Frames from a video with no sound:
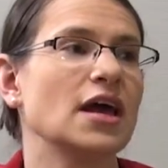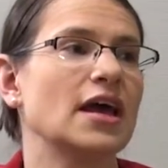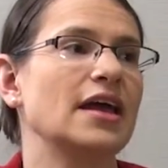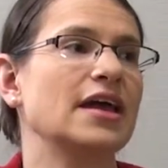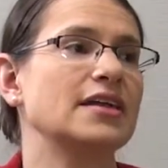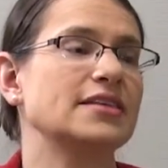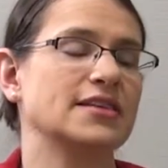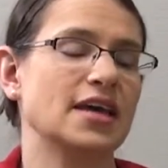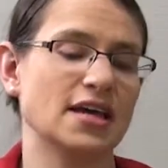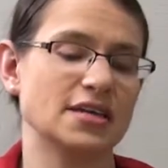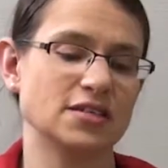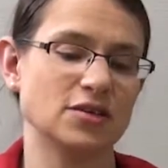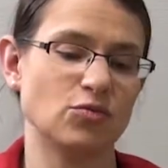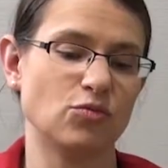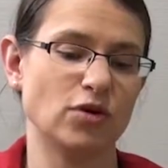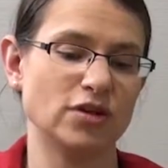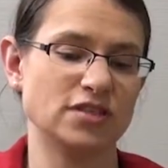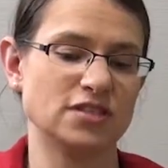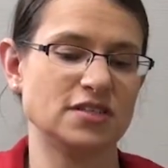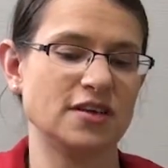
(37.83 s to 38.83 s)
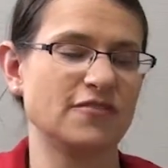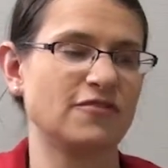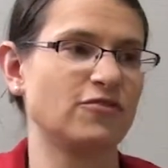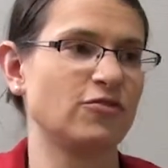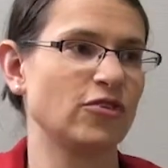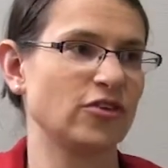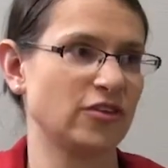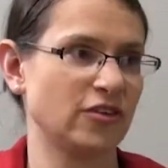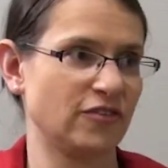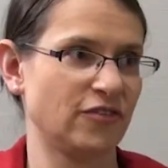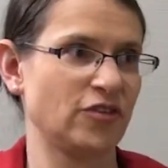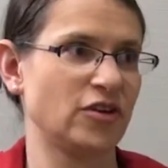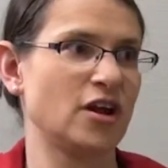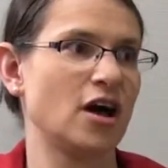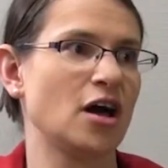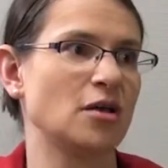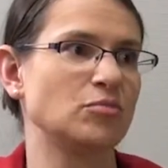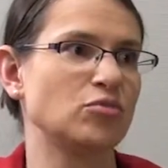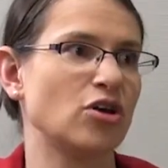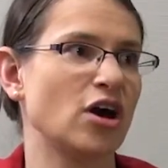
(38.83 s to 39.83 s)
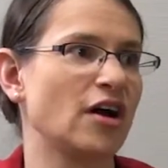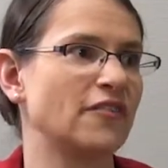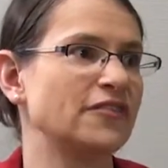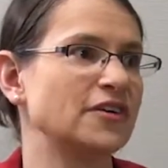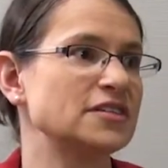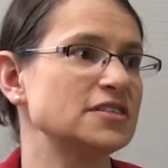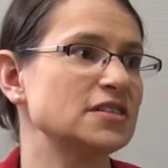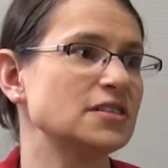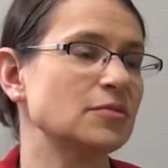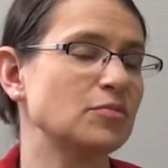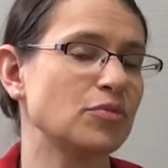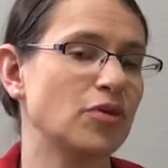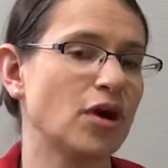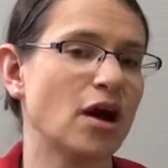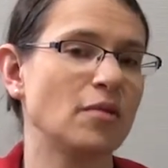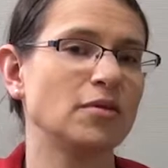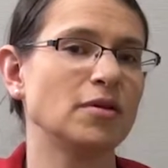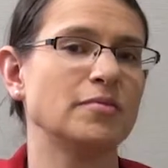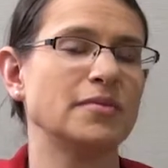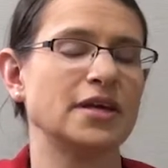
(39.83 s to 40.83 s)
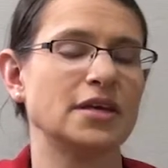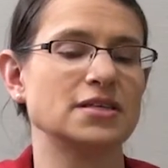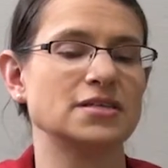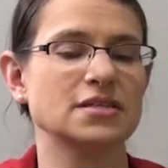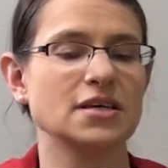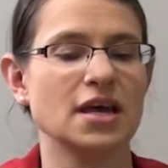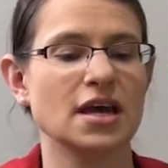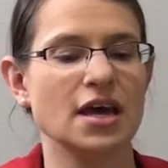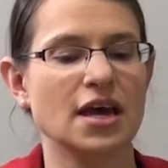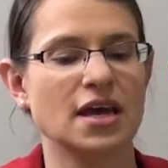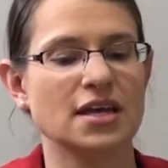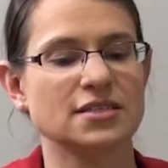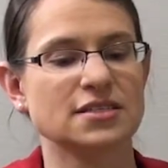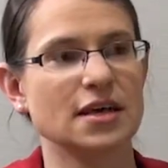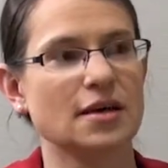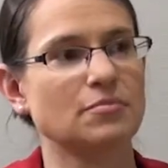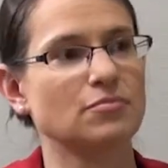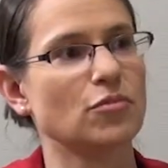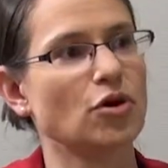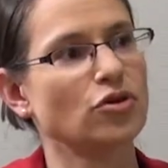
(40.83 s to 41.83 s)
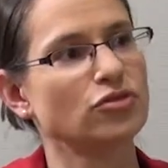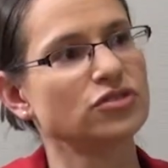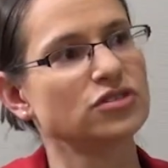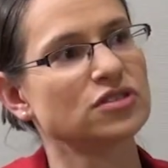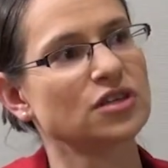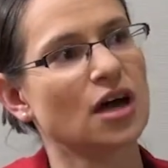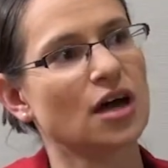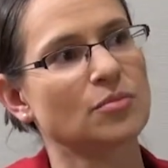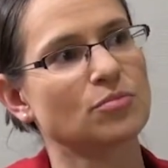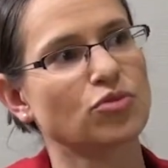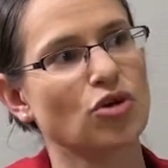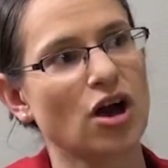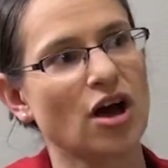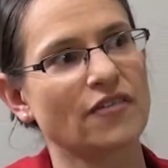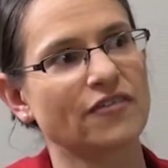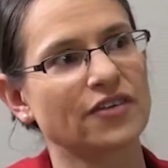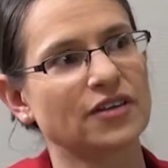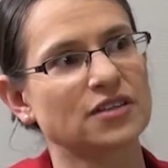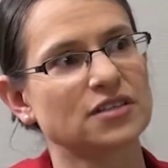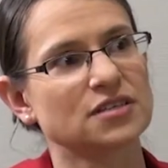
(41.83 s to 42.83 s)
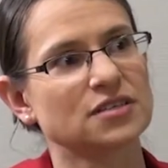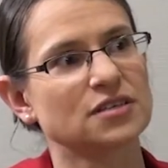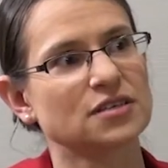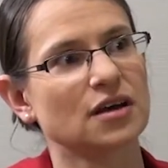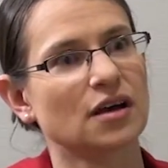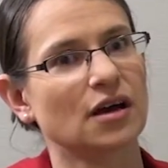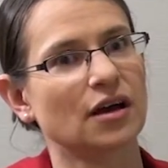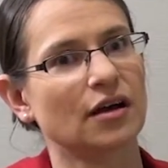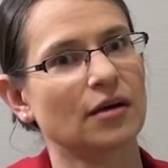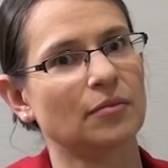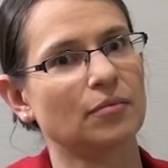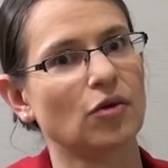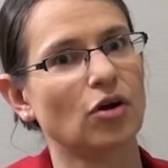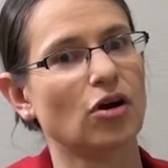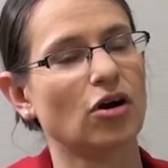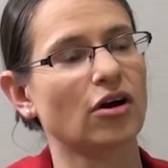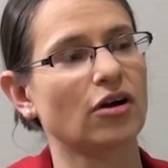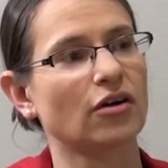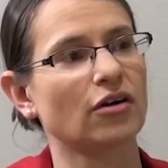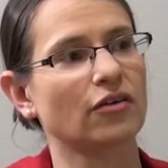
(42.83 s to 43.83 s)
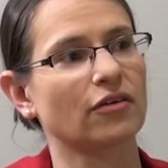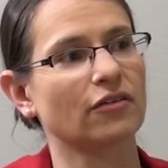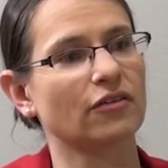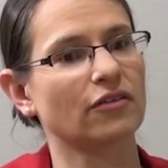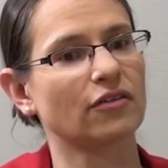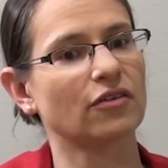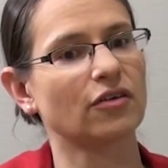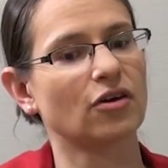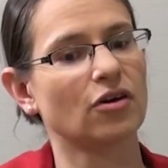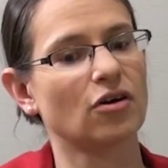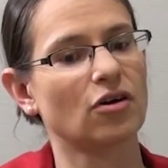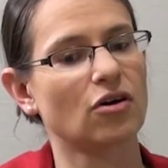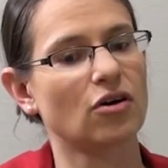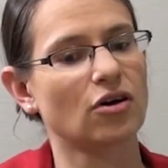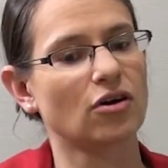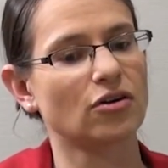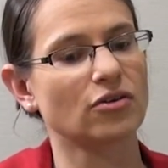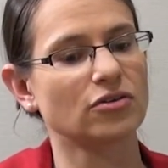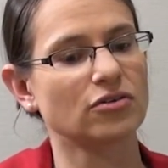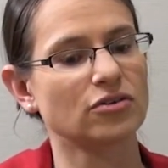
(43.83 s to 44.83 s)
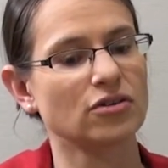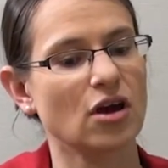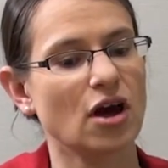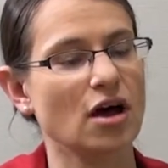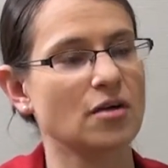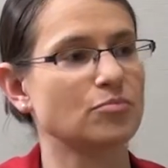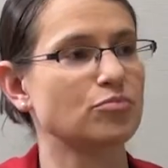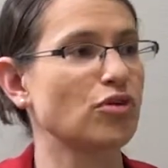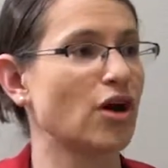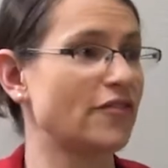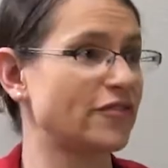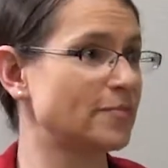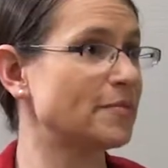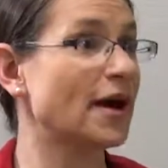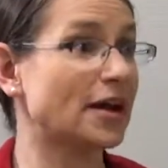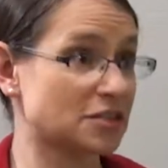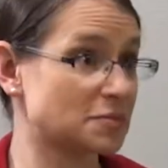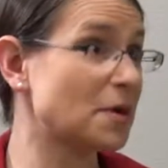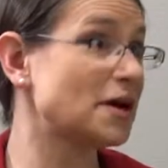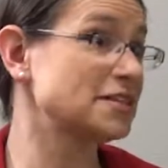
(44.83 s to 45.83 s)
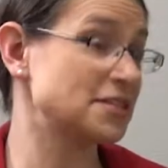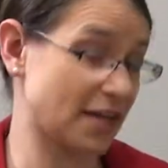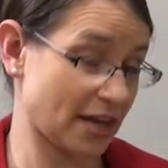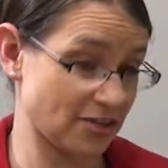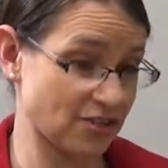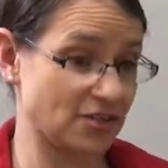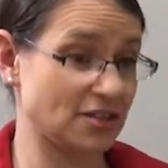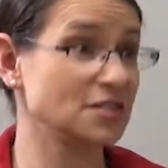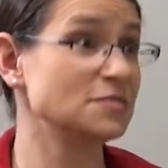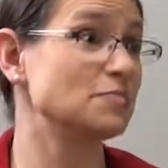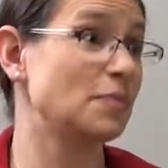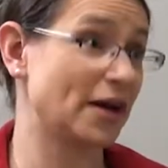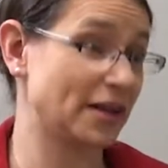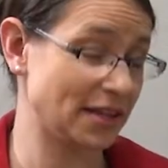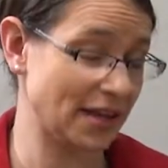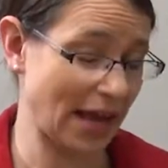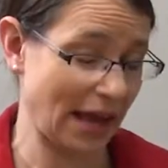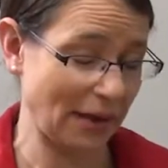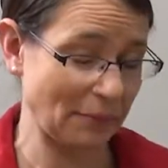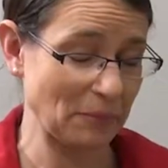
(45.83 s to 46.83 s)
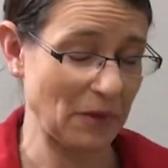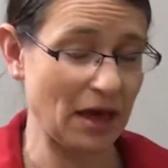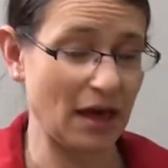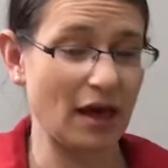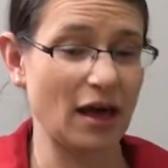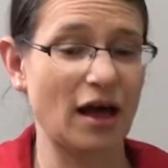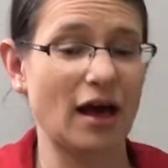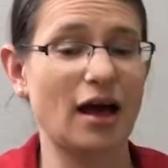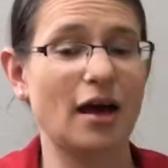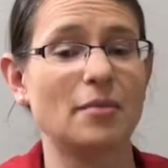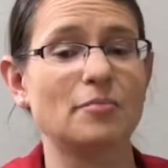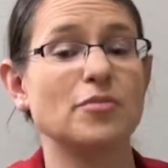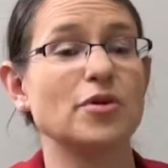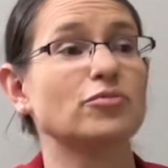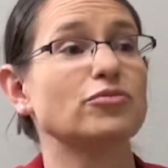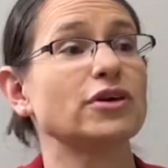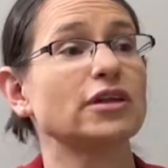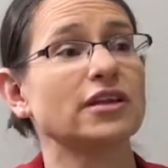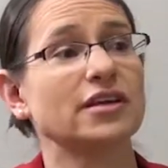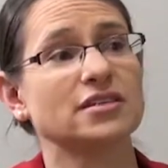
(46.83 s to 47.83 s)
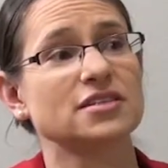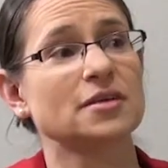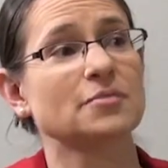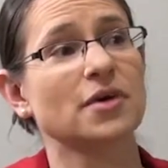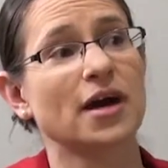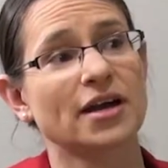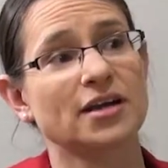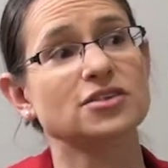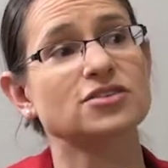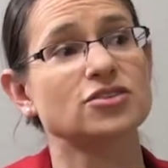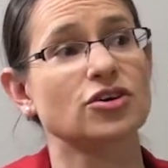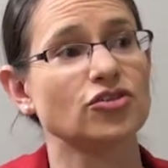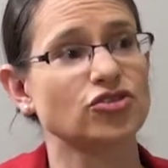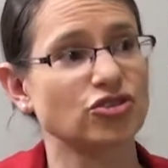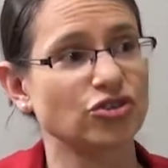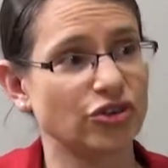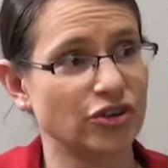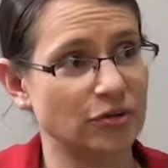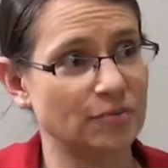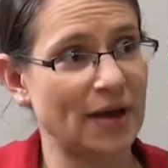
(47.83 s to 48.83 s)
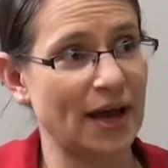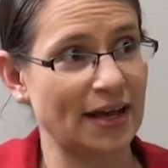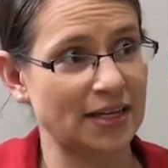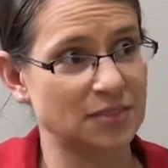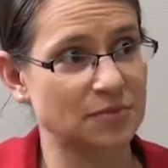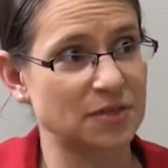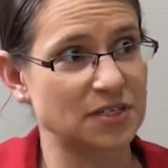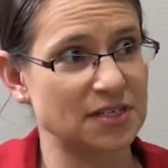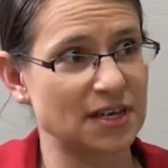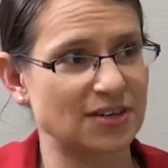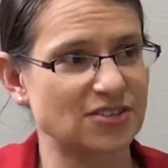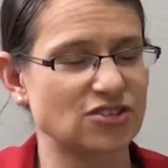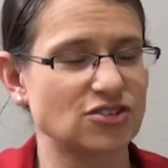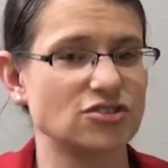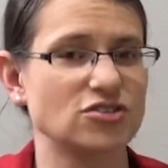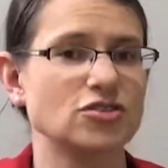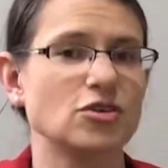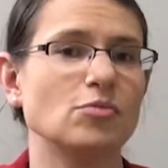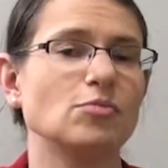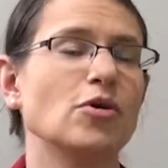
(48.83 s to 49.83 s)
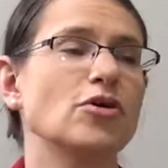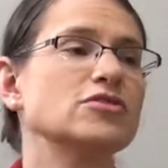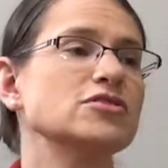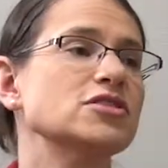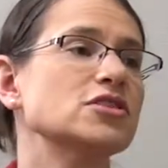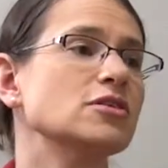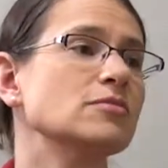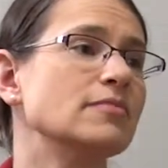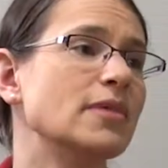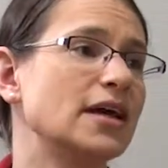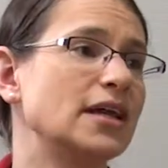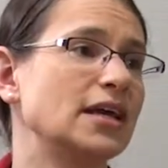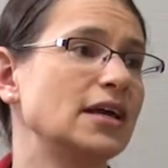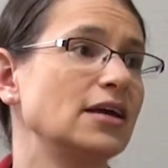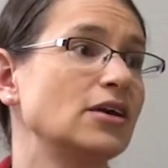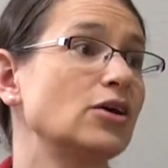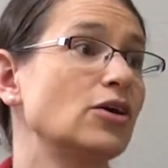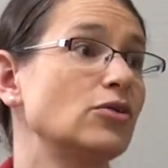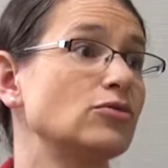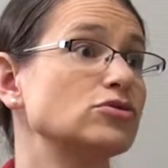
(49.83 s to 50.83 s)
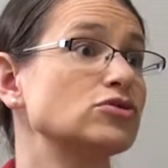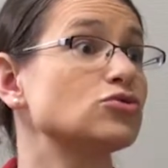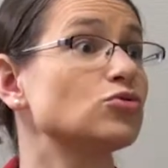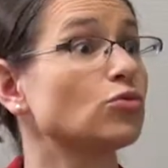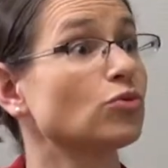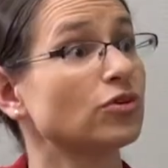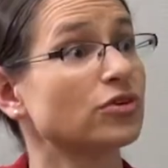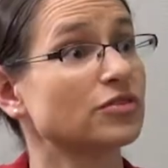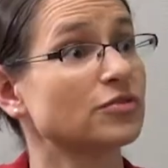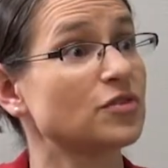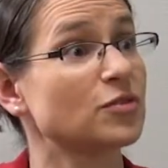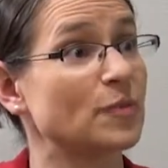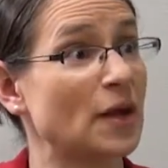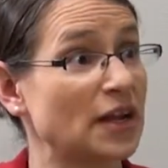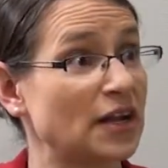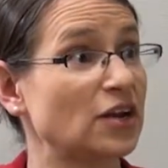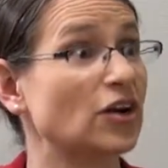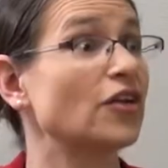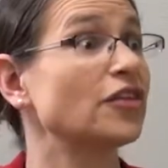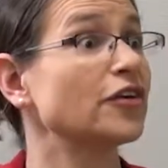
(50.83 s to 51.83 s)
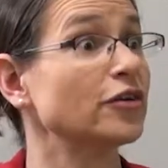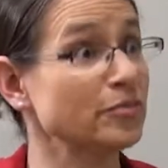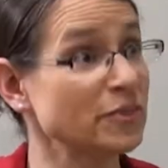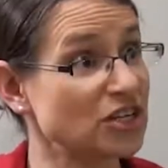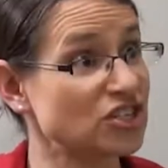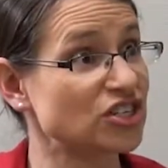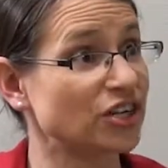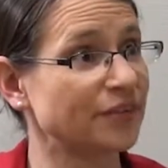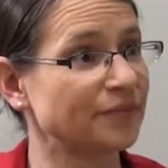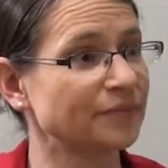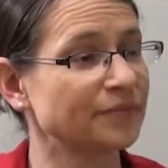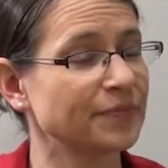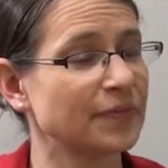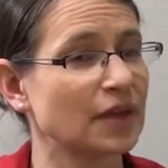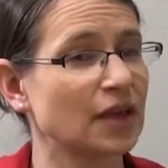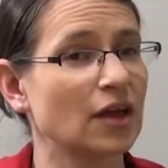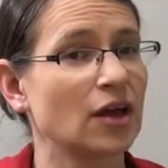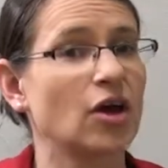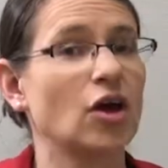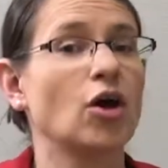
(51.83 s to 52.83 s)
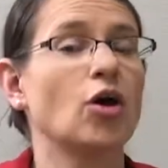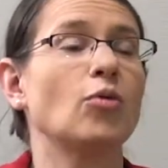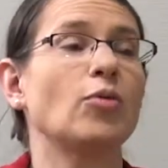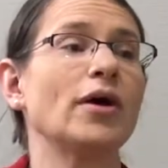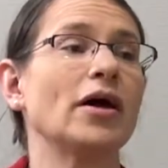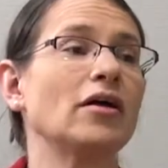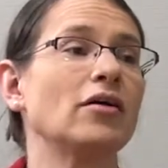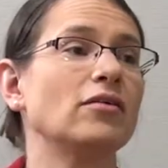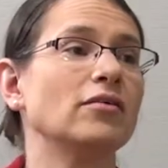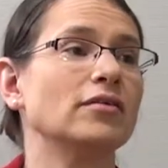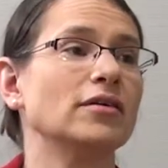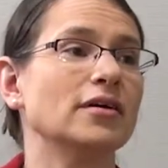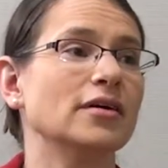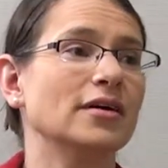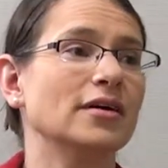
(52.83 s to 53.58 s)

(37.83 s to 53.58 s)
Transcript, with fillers: It takes it one step further for nonprofits, and the problem is is that most nonprofits um, are are not profit maximizing entities by sure. the name, um, but really some kind of social good maximization. Mm -hmm. So mm-hmm. most of their money goes toward spending on their mission. Right. Well,